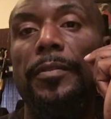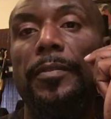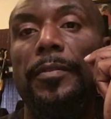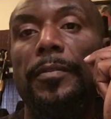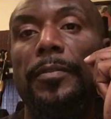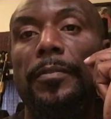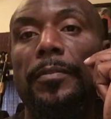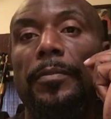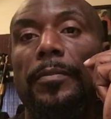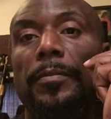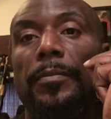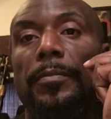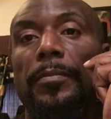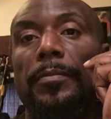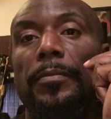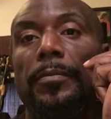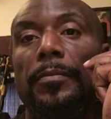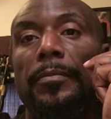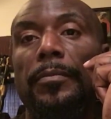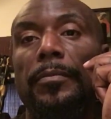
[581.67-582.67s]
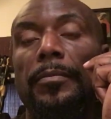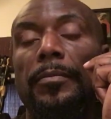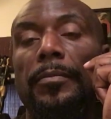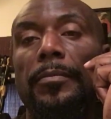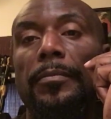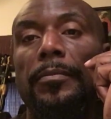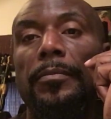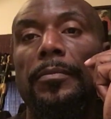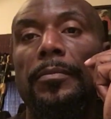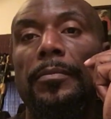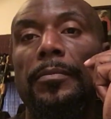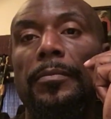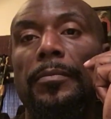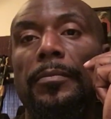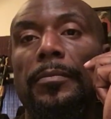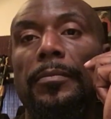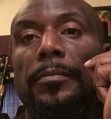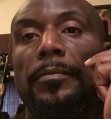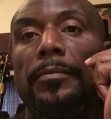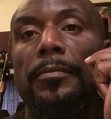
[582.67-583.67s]

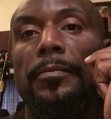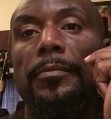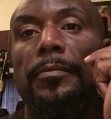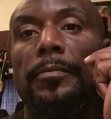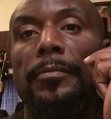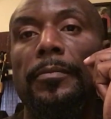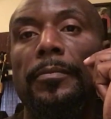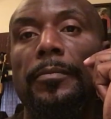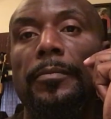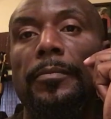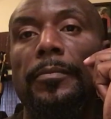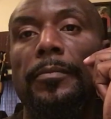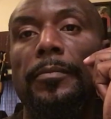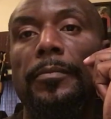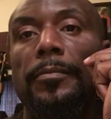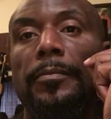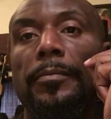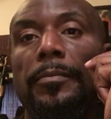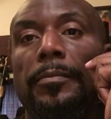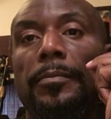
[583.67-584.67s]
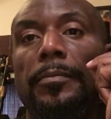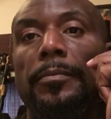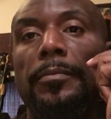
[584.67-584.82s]
(silence)